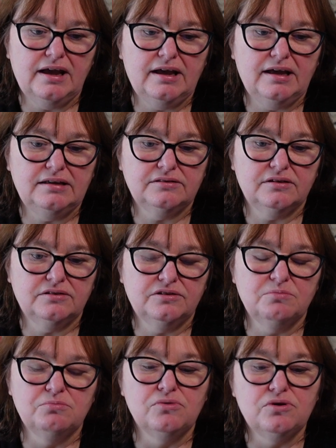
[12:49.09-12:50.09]
and
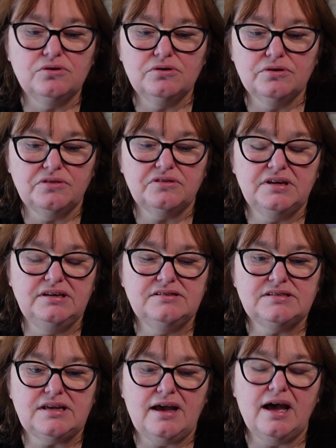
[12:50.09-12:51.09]
the more
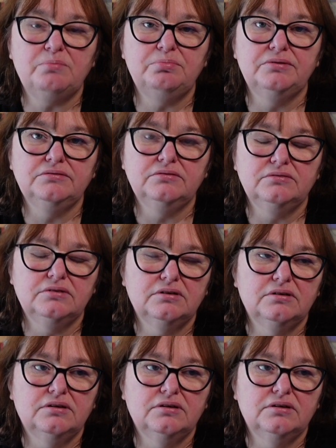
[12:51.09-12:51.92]
things happen,